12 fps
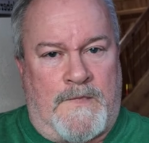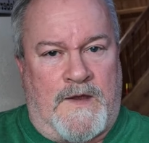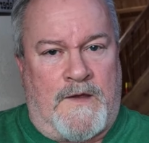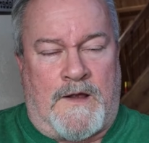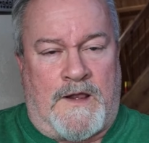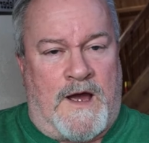
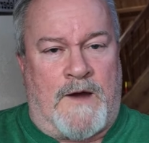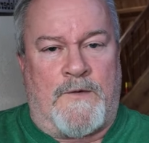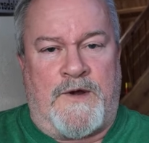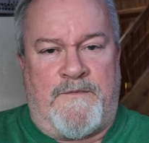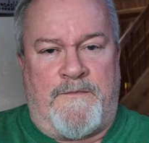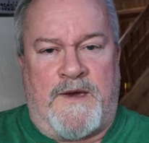a
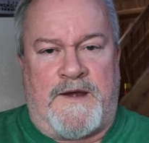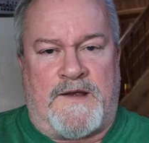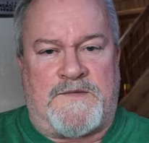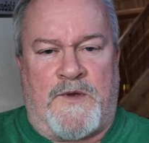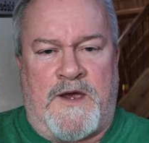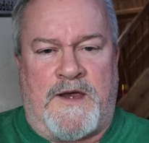lot would have been
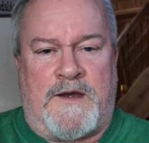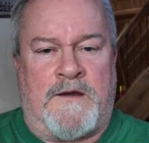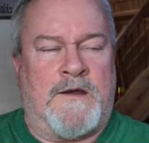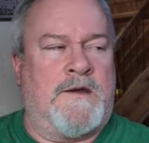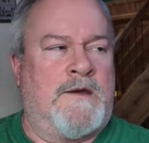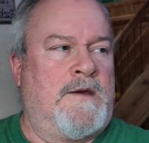
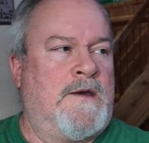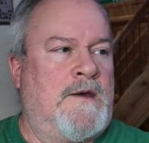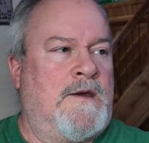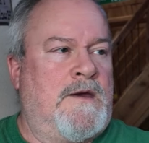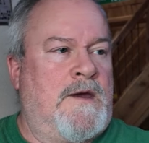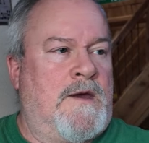explained.
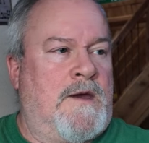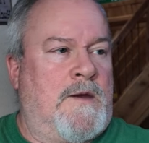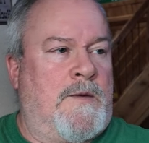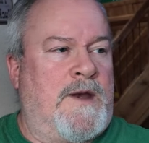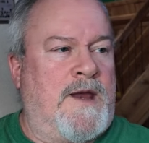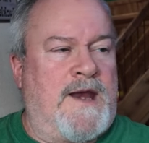
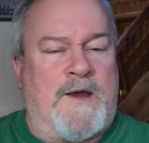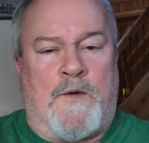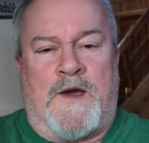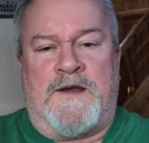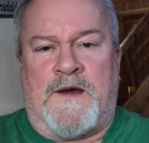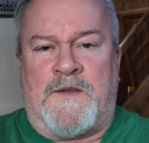But
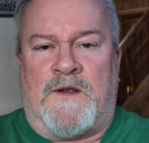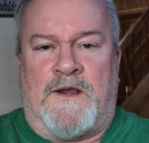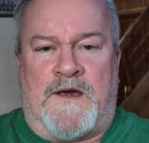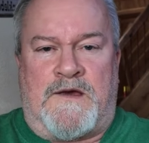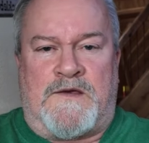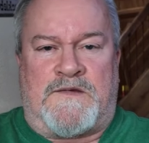anyway,
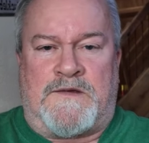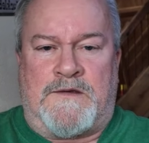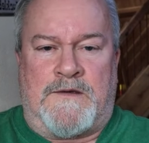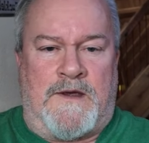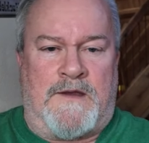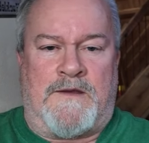nonetheless,
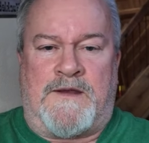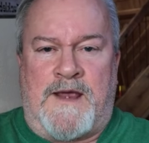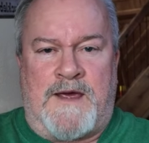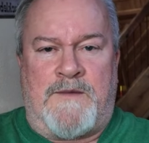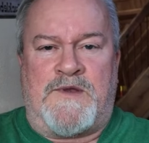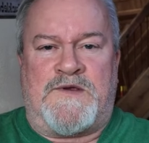the
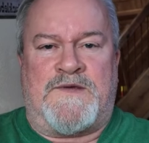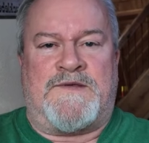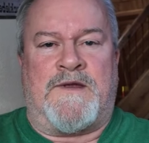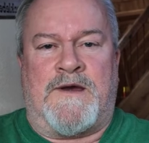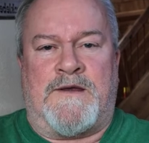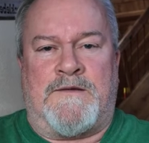damage is
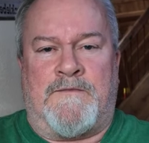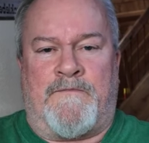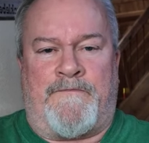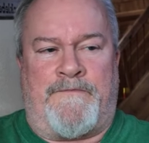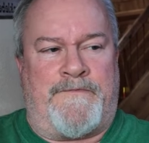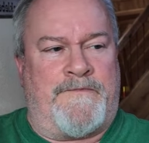
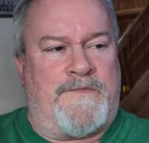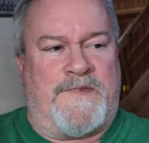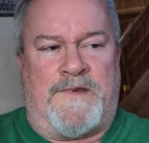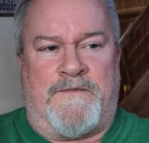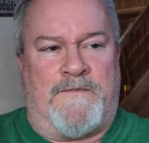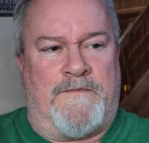done.
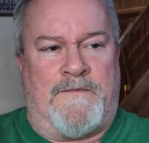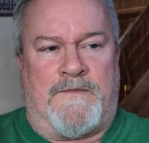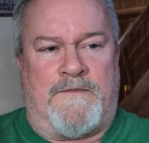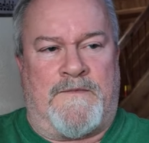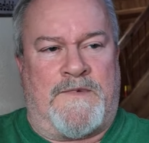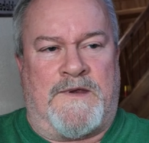The,
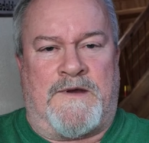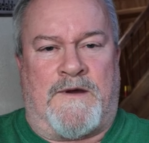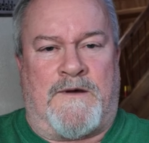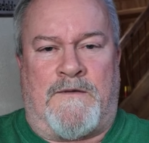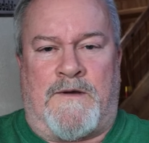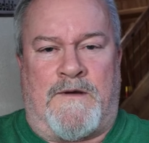you
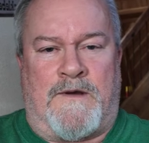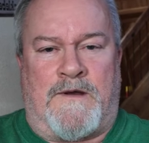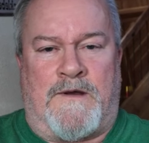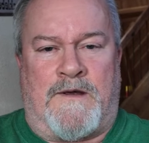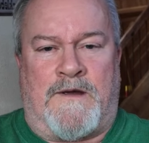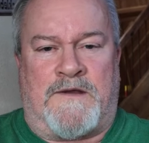know...
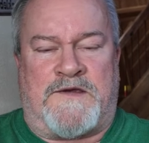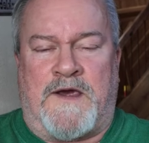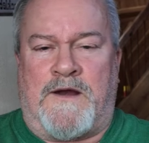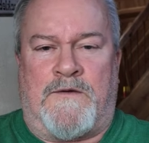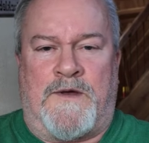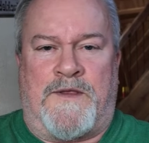A
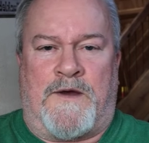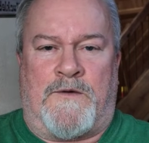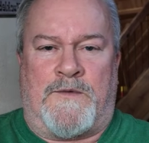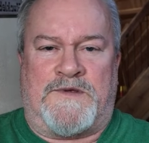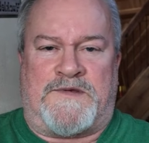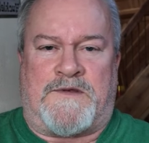channel with
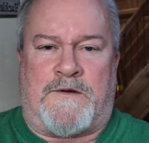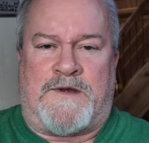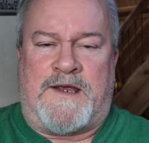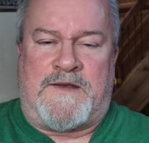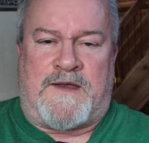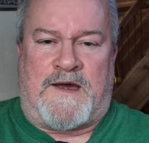almost
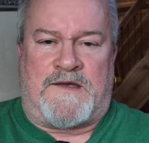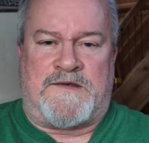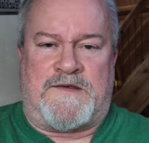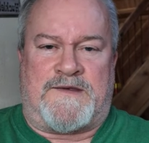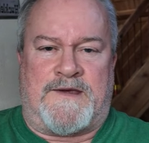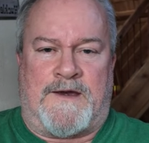thirteen
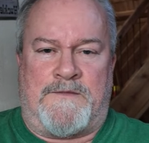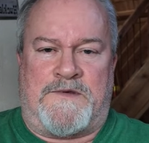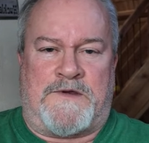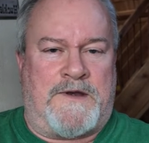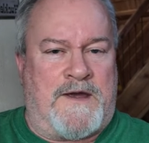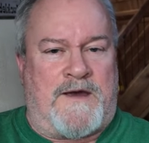thousand
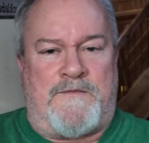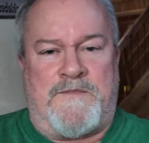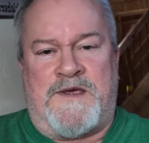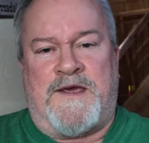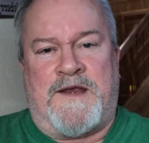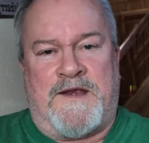subs should
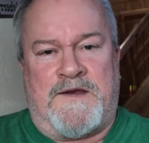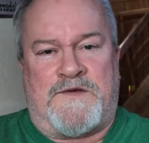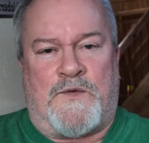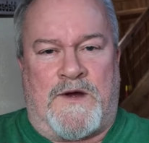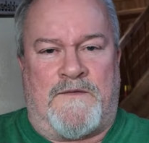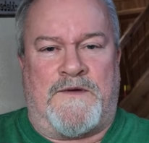not be getting
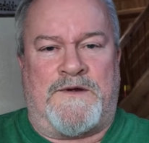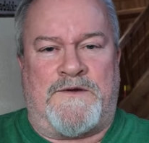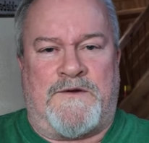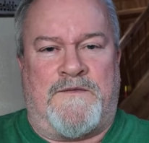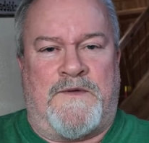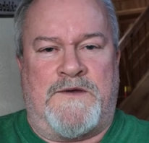twelve
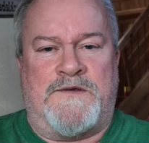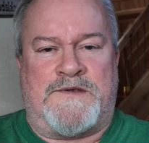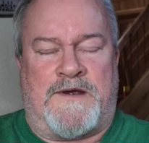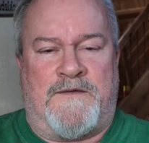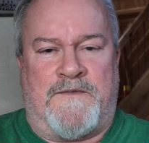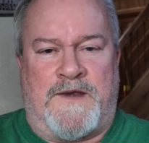hundred
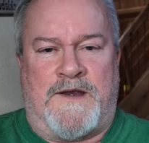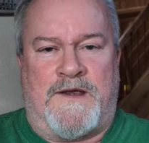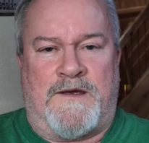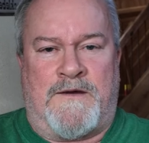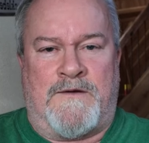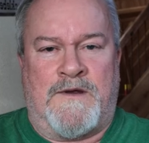views on a
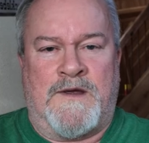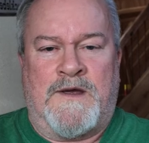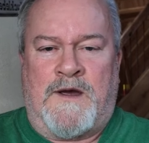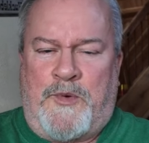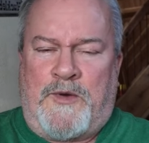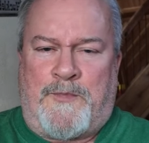video.
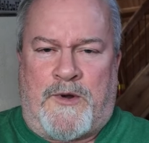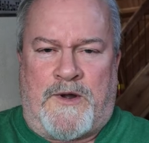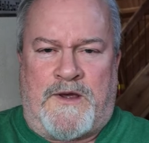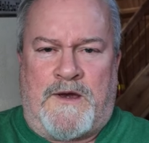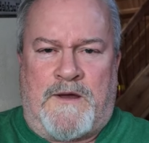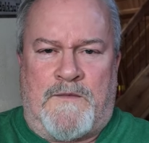Put a
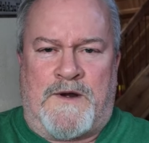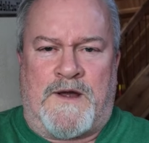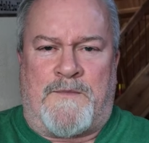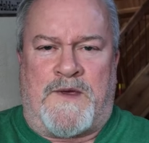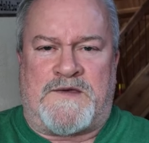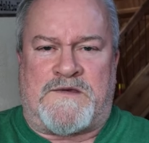pretty good one
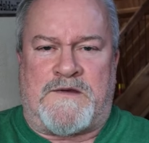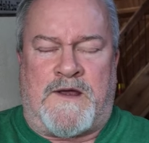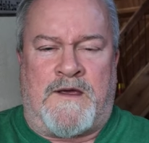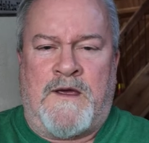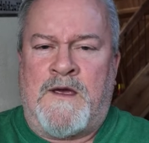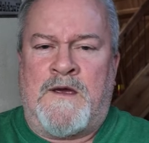up
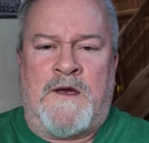yesterday.